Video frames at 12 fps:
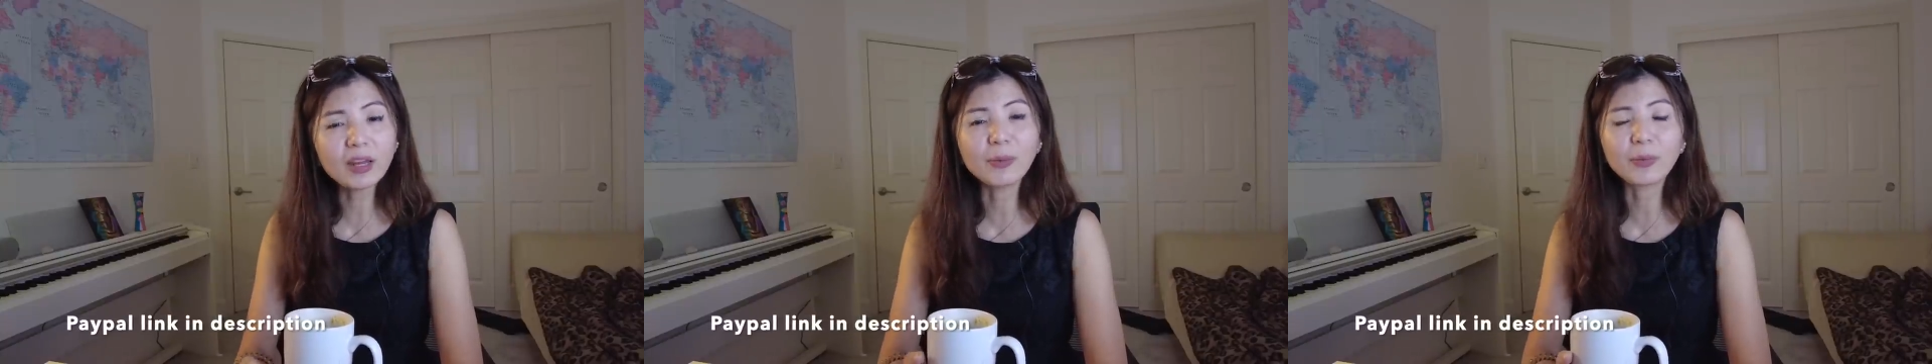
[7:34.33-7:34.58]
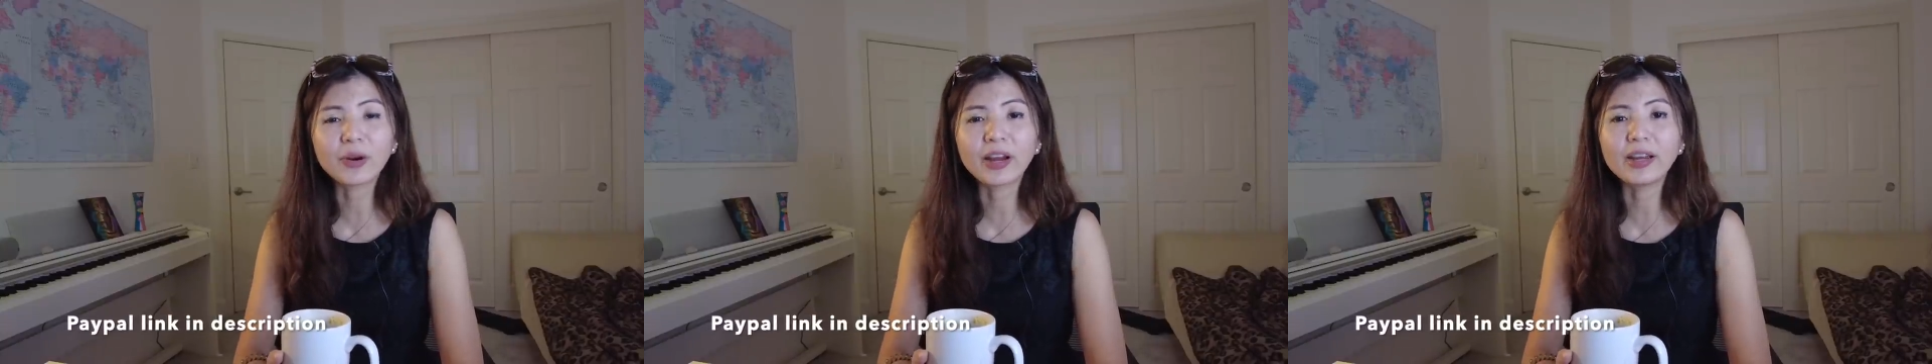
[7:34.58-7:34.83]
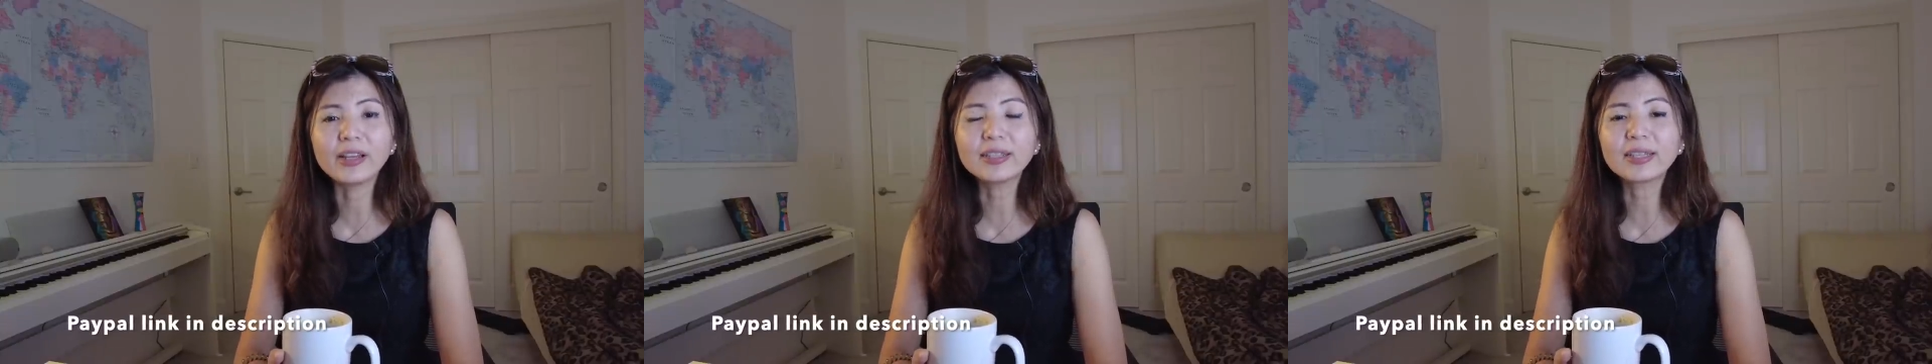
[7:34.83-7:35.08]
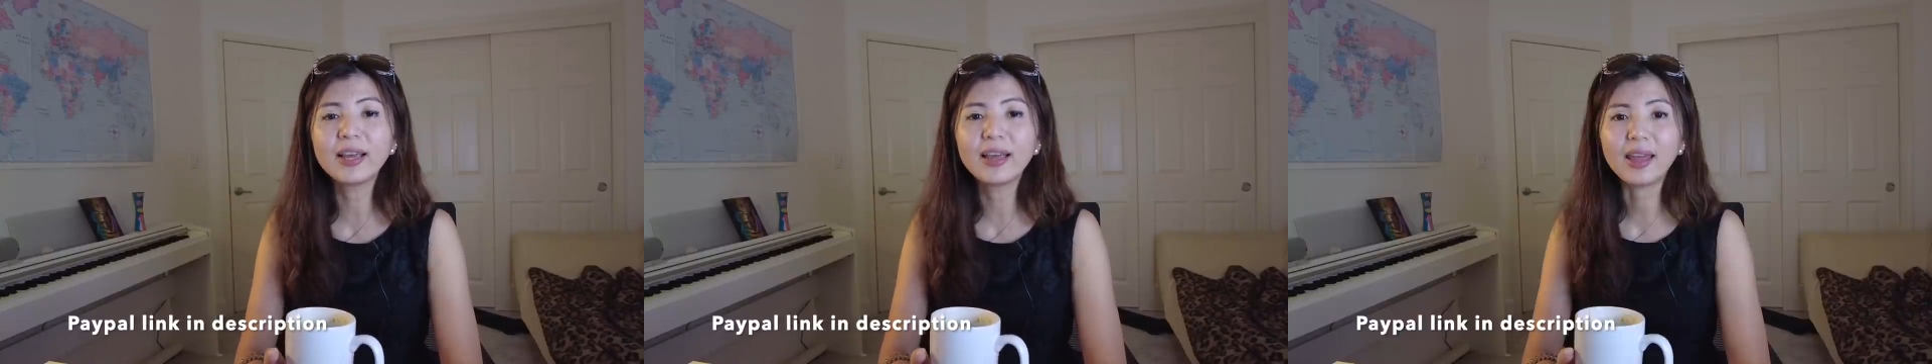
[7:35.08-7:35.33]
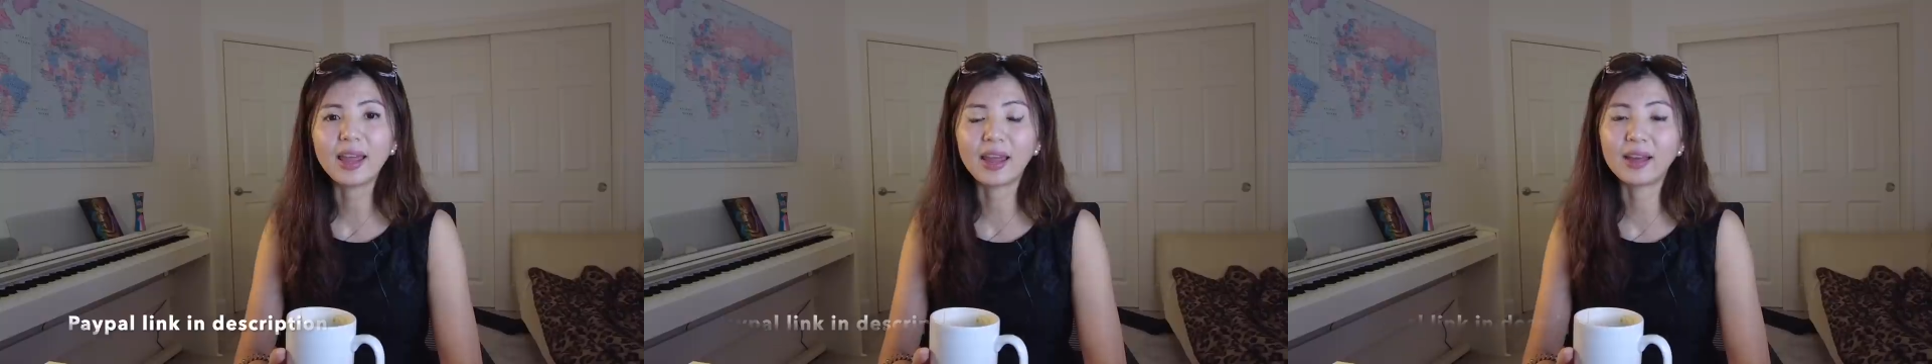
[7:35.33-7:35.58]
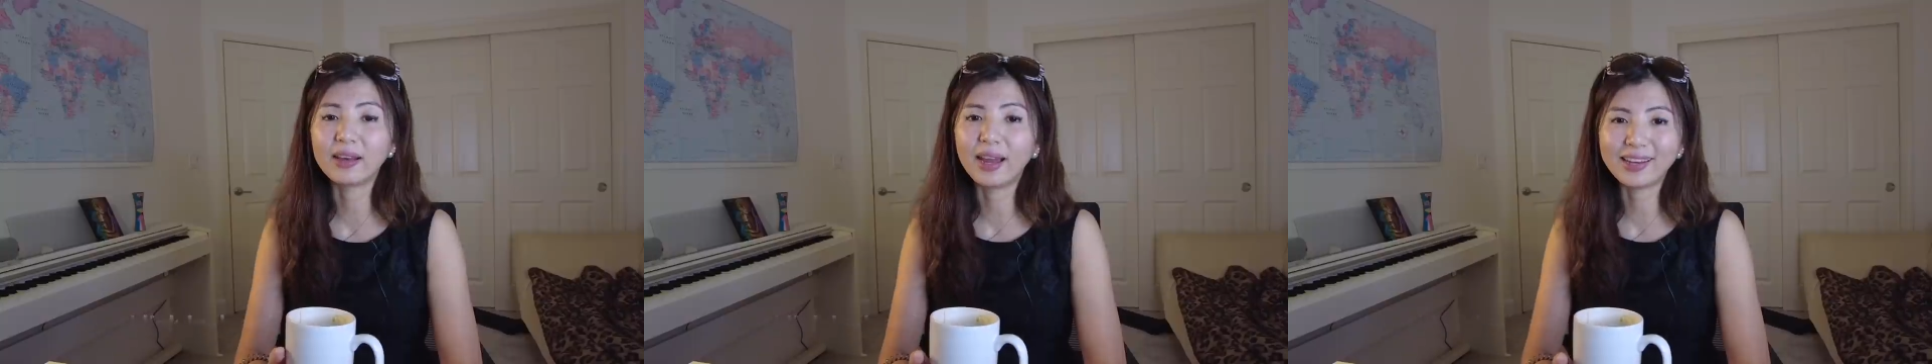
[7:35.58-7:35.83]
upgrades
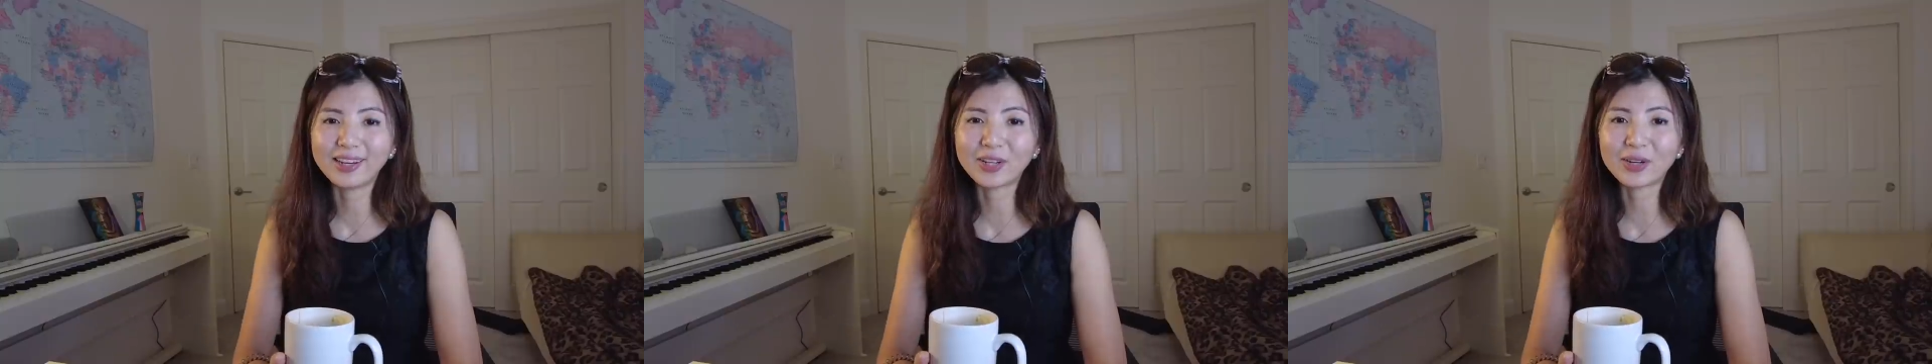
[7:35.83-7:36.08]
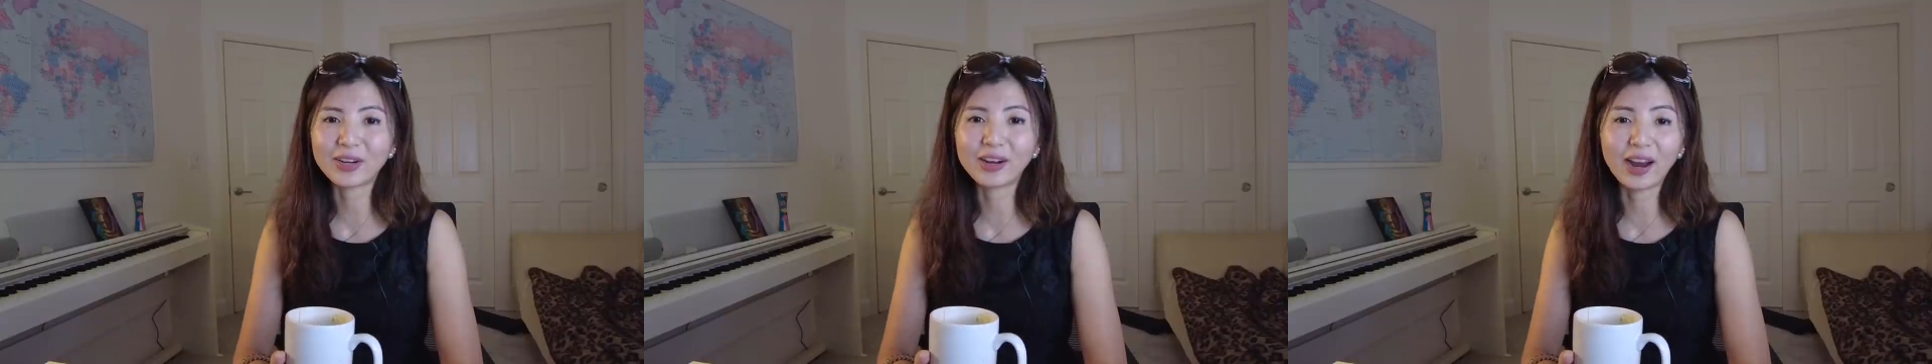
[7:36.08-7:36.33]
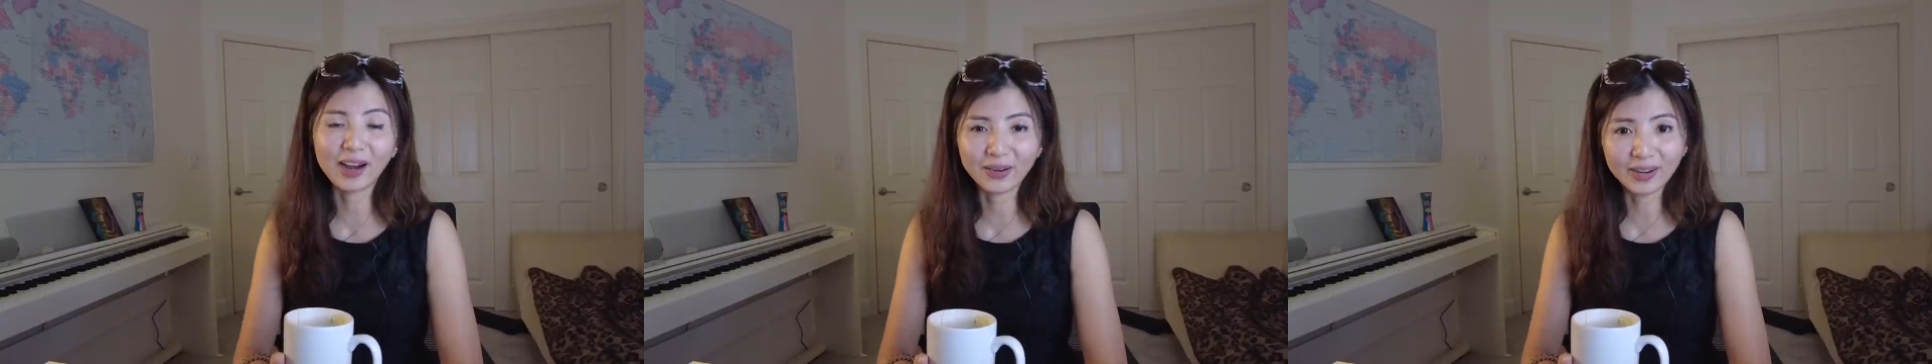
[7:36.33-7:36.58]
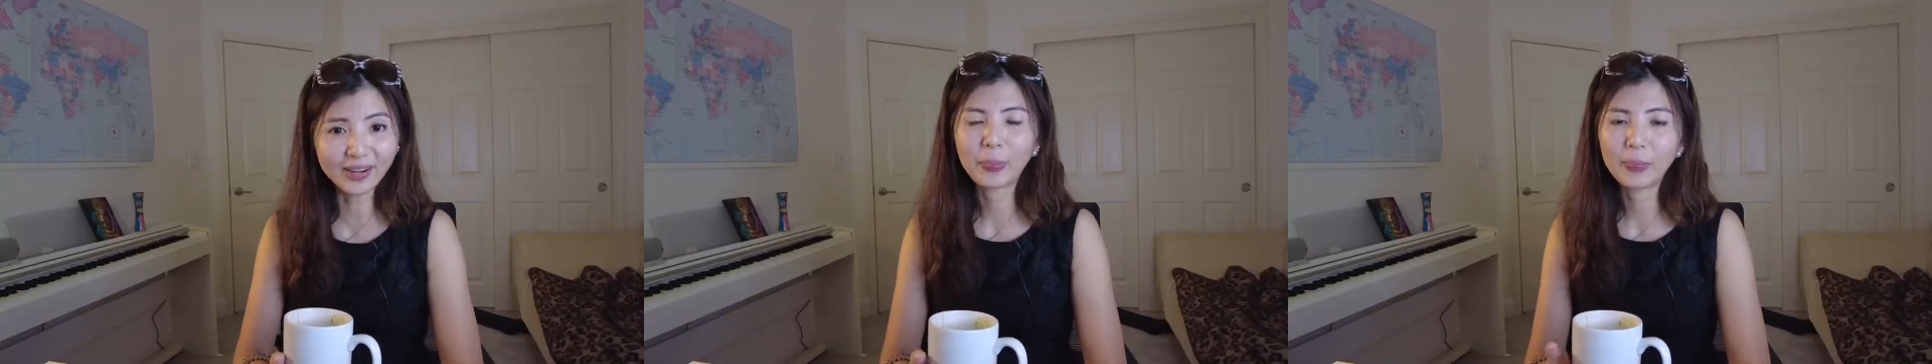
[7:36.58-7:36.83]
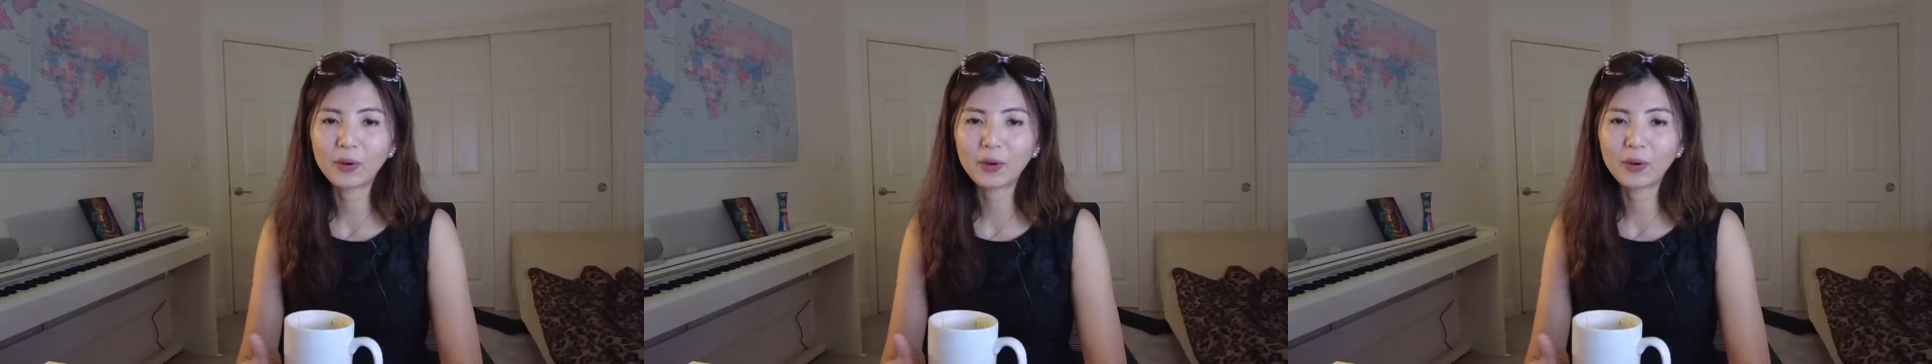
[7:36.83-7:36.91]
and editor hiring,